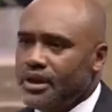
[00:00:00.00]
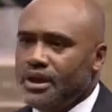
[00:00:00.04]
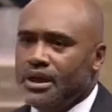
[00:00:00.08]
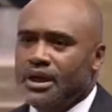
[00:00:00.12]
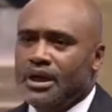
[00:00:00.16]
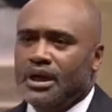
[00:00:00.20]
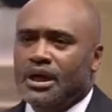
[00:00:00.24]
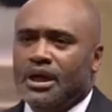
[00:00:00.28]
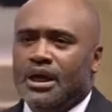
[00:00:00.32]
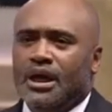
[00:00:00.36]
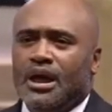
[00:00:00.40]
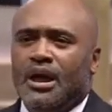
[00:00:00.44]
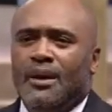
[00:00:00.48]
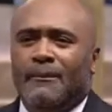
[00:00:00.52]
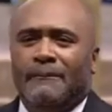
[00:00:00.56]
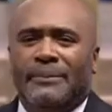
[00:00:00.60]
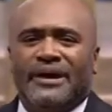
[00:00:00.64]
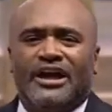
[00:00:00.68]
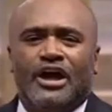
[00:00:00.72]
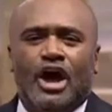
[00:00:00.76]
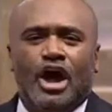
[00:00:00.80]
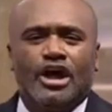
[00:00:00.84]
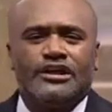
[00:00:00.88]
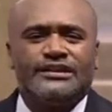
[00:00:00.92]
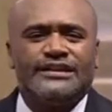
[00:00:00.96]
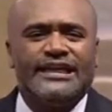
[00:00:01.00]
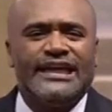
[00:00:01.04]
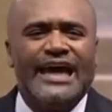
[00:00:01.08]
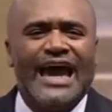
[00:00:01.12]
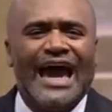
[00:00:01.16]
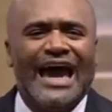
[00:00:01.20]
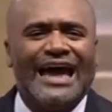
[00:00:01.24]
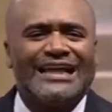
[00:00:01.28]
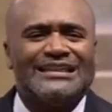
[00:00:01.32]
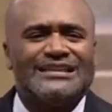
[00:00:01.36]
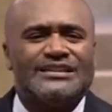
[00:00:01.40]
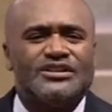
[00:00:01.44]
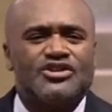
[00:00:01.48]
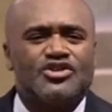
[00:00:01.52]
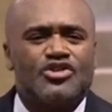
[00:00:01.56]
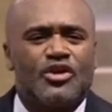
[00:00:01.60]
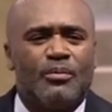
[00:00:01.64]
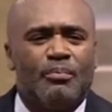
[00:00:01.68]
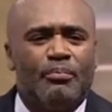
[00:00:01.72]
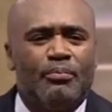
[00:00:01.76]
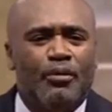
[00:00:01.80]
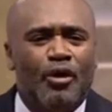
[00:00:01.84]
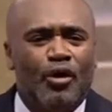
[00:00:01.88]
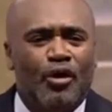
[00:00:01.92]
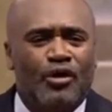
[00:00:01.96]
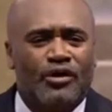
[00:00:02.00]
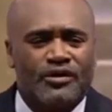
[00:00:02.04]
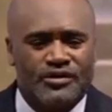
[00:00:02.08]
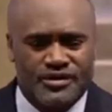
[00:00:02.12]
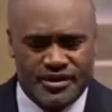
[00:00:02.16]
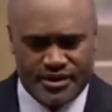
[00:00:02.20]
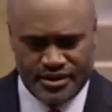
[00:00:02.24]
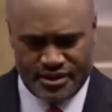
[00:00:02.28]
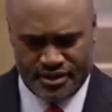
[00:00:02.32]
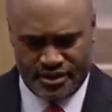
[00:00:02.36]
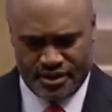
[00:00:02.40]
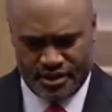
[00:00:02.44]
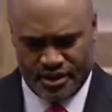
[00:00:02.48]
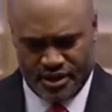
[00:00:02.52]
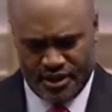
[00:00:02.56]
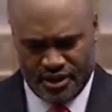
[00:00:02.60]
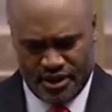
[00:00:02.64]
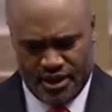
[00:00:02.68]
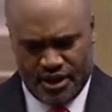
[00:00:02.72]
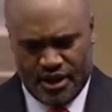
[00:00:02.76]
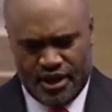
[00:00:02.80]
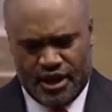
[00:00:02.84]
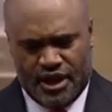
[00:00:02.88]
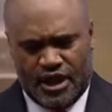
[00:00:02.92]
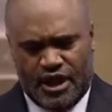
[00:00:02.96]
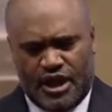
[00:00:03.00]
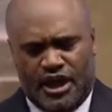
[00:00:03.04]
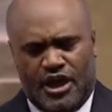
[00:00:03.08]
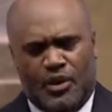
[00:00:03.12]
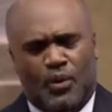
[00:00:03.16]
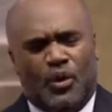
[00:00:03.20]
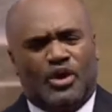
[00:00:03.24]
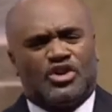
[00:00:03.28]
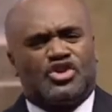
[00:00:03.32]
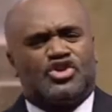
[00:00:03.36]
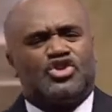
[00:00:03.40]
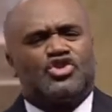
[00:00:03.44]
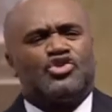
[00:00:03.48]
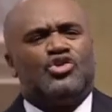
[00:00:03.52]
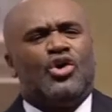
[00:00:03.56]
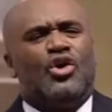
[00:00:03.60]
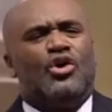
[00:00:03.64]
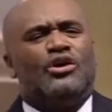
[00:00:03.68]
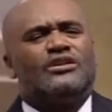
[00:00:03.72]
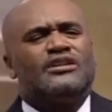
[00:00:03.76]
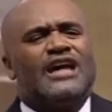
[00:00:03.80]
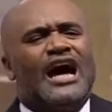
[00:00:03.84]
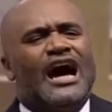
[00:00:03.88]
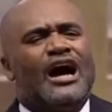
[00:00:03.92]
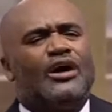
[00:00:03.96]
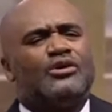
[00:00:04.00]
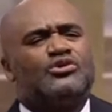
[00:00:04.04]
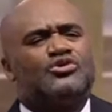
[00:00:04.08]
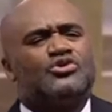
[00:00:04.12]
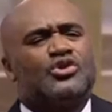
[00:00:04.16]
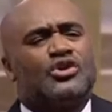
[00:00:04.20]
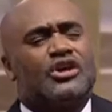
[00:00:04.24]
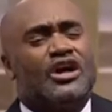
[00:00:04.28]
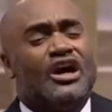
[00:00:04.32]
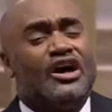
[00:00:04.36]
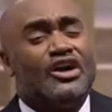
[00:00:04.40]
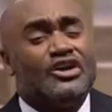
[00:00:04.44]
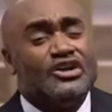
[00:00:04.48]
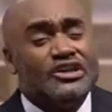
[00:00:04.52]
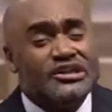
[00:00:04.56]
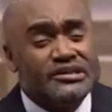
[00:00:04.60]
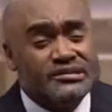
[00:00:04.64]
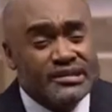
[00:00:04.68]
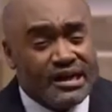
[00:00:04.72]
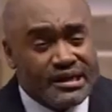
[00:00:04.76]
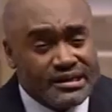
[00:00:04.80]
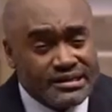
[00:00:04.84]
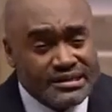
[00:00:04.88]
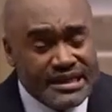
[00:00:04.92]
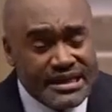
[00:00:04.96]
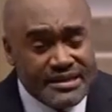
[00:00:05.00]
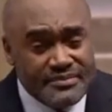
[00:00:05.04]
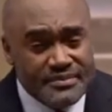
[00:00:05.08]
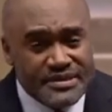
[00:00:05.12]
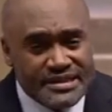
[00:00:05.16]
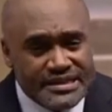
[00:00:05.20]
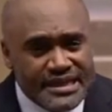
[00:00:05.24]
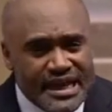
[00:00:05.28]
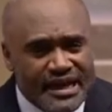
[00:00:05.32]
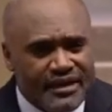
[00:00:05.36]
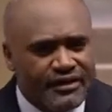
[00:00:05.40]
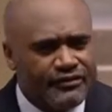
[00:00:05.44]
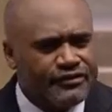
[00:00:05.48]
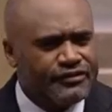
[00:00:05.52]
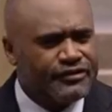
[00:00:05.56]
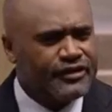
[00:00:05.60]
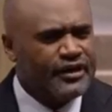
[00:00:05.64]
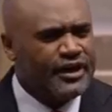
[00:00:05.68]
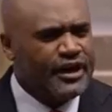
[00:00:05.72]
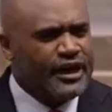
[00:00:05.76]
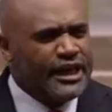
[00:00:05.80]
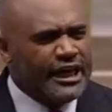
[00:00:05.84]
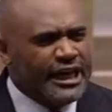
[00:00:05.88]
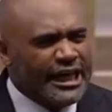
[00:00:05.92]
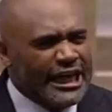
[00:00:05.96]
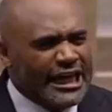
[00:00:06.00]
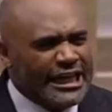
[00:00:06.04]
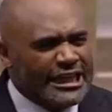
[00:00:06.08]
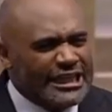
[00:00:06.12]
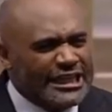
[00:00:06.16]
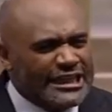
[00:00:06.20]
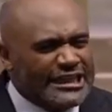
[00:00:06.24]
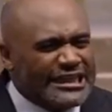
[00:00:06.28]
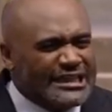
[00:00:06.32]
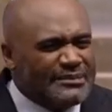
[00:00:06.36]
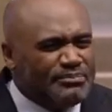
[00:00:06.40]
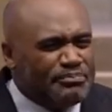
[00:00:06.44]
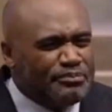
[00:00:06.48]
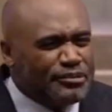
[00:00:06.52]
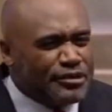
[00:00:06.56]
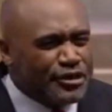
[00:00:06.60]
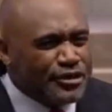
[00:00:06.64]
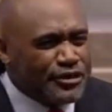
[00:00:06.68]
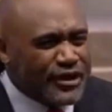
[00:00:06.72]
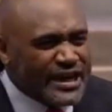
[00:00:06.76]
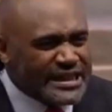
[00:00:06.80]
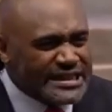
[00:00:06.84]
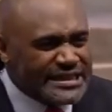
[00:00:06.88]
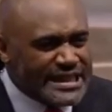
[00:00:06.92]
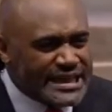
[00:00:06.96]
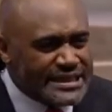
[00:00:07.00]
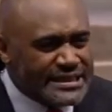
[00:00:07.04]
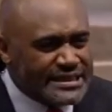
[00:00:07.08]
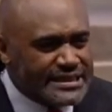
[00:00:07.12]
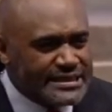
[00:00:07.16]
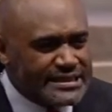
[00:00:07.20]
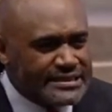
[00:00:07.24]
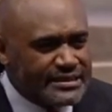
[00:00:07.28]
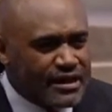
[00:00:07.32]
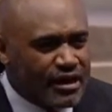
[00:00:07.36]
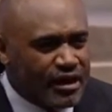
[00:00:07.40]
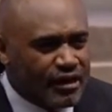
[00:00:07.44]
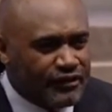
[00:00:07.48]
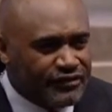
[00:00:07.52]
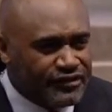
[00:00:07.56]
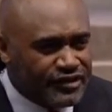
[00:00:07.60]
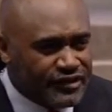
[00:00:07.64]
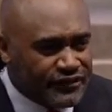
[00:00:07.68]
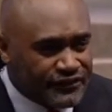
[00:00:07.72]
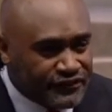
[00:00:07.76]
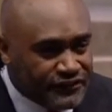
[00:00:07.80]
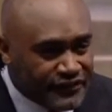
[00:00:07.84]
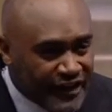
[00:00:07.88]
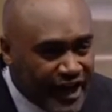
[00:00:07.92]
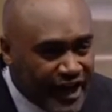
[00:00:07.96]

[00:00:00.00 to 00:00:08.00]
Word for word: Because he had support, he was taught how to conduct himself in the presence of the Father.